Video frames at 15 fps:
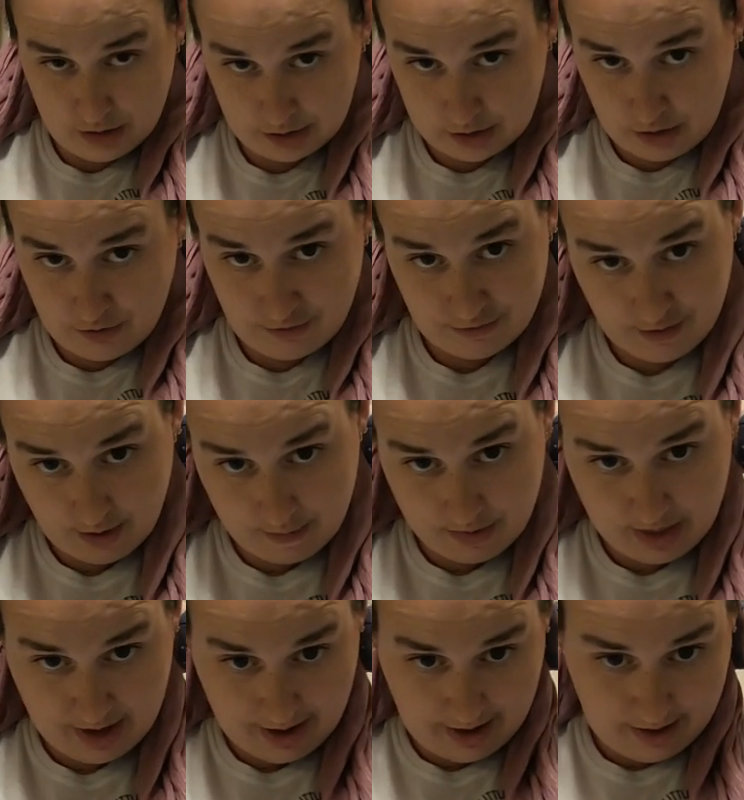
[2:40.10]
So
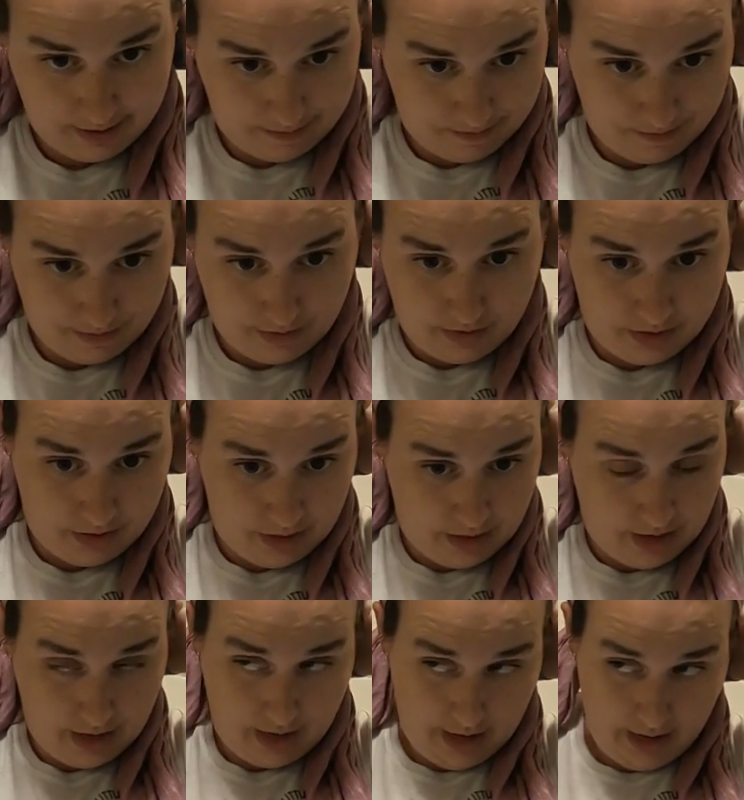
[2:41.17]
from that,
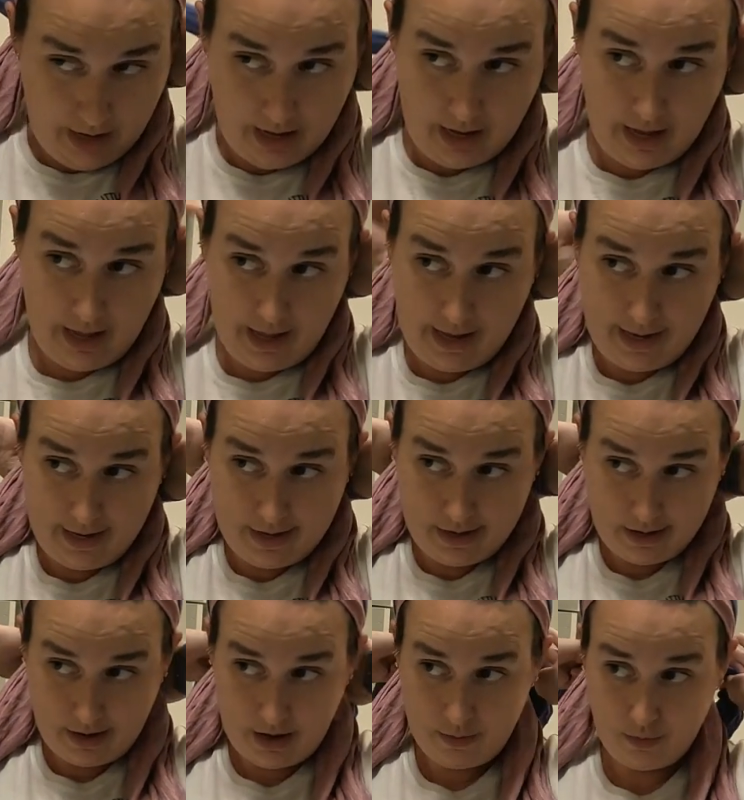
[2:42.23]
I
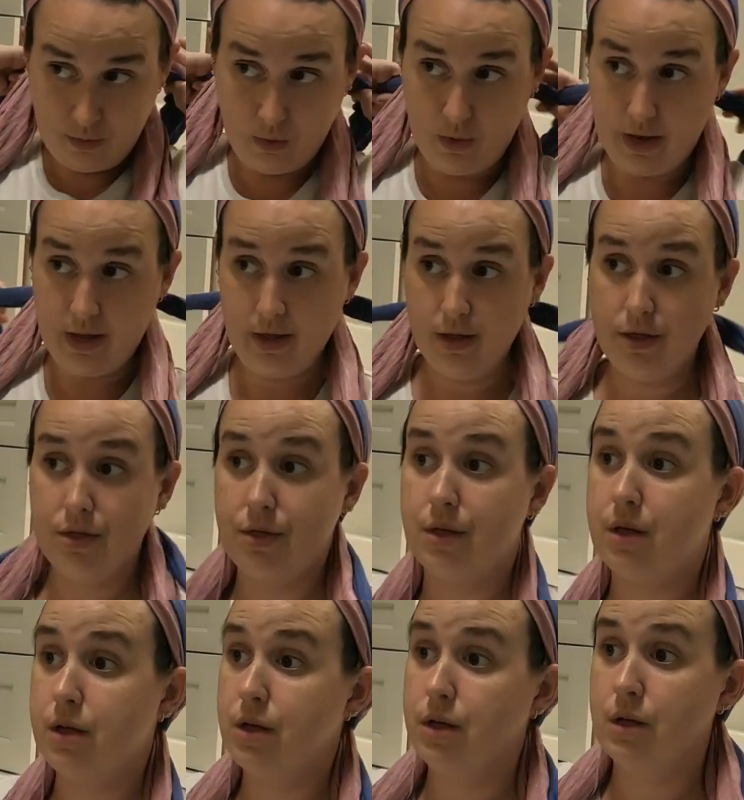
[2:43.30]
end up with
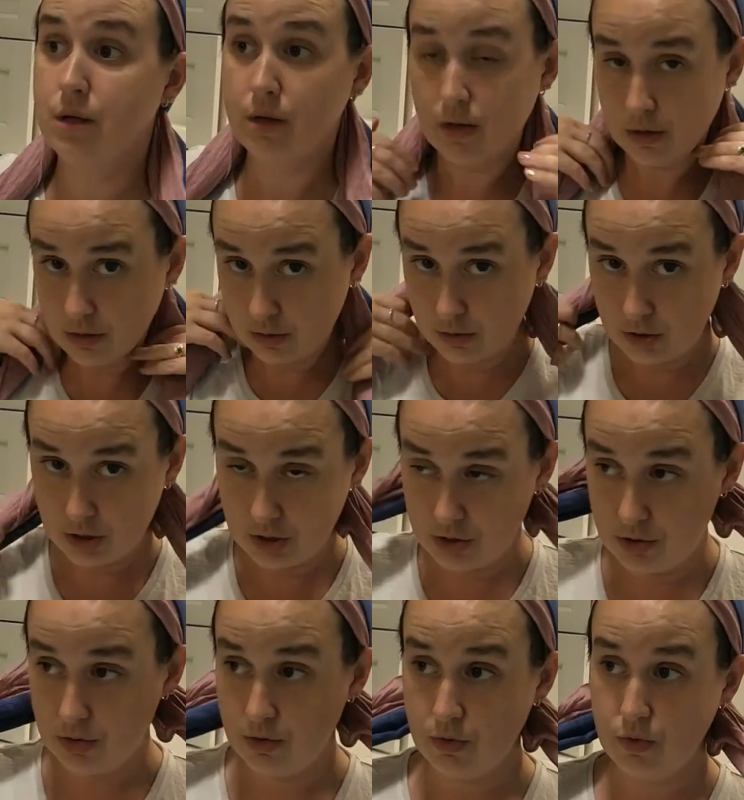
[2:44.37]

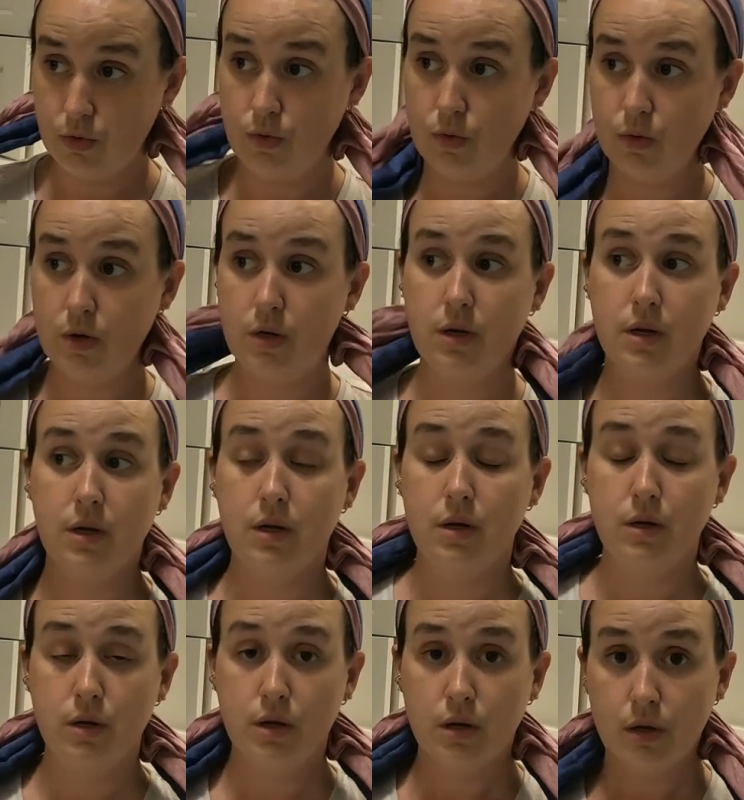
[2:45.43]
2
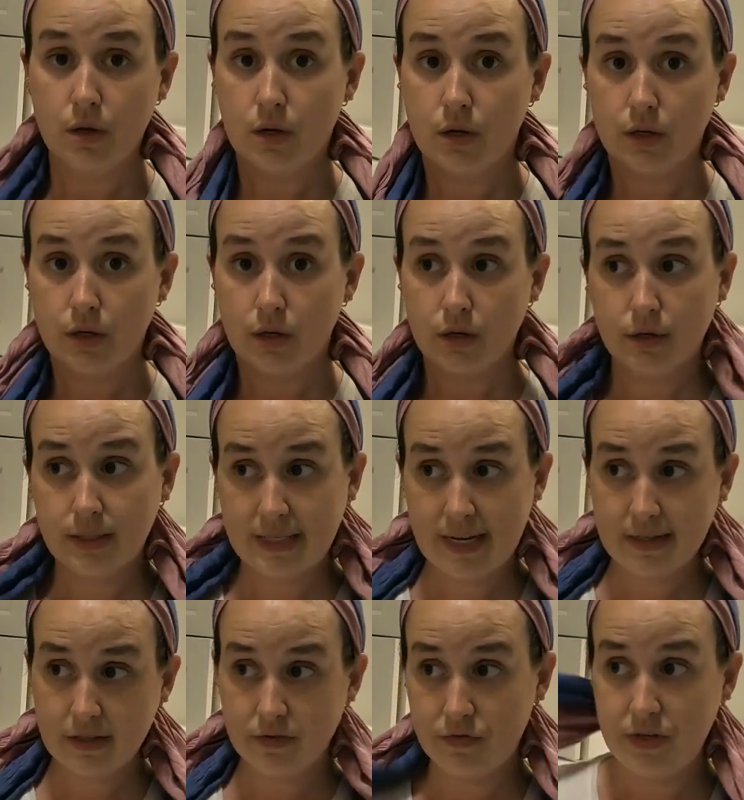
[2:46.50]

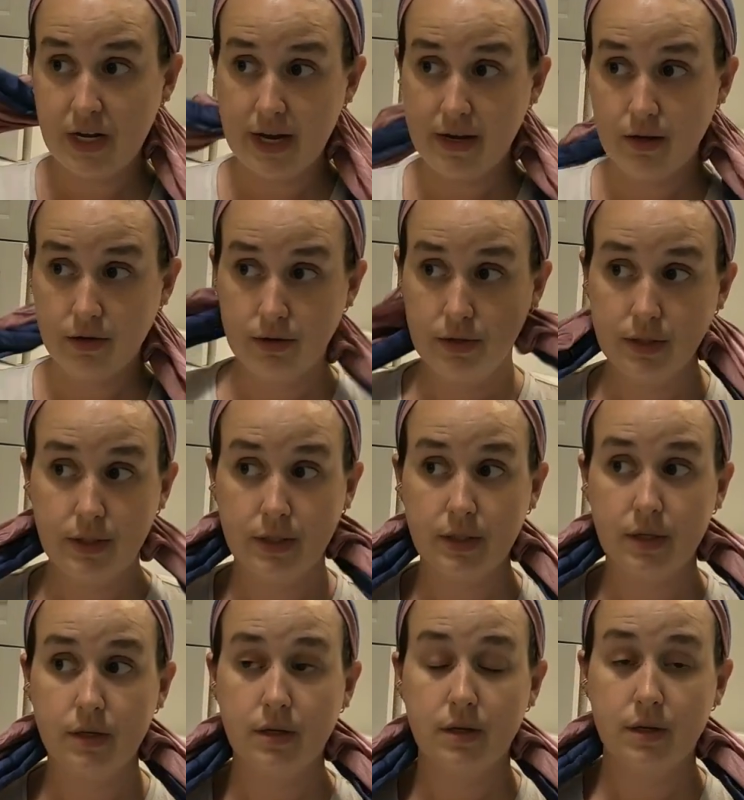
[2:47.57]
sets of tails